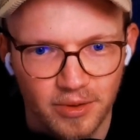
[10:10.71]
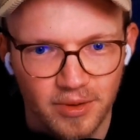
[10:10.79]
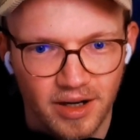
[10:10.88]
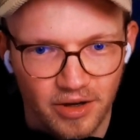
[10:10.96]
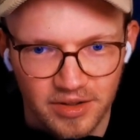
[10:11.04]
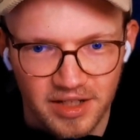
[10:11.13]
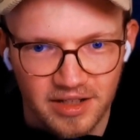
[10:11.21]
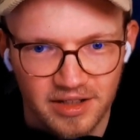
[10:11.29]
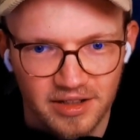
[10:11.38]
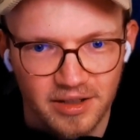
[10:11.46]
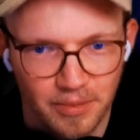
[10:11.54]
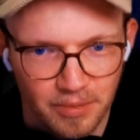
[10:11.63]
how they're
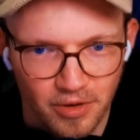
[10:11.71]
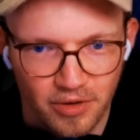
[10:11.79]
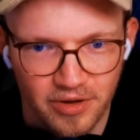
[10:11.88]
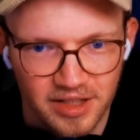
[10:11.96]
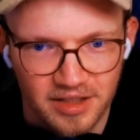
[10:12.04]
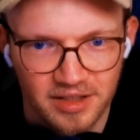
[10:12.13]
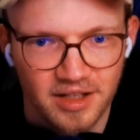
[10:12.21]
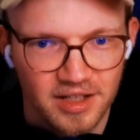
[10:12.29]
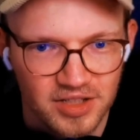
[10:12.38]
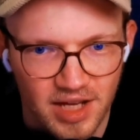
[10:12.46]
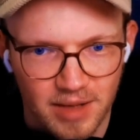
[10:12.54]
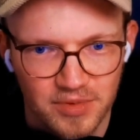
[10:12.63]
employing
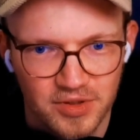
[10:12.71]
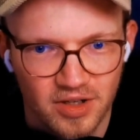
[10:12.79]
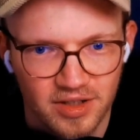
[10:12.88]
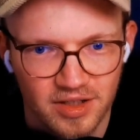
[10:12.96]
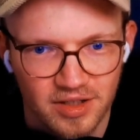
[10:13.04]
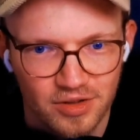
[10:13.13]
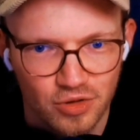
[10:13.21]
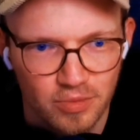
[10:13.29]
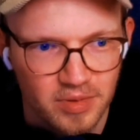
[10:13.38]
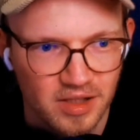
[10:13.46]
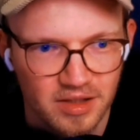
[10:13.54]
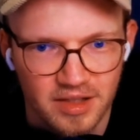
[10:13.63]
Jamsocket to
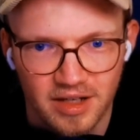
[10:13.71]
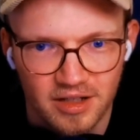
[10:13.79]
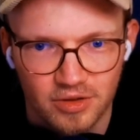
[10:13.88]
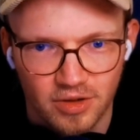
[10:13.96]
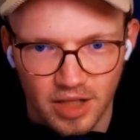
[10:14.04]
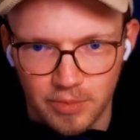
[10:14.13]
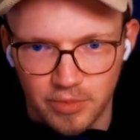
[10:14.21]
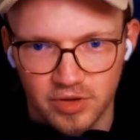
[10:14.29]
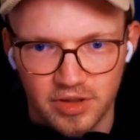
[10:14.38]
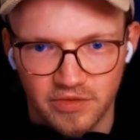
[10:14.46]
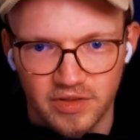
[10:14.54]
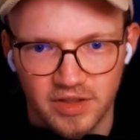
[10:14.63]
build their
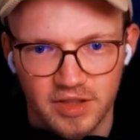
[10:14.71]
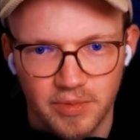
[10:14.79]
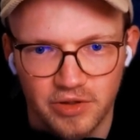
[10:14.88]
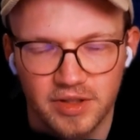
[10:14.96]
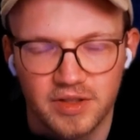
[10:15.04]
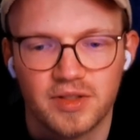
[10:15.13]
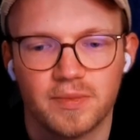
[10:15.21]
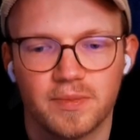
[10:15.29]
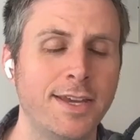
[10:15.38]
collaborative experience.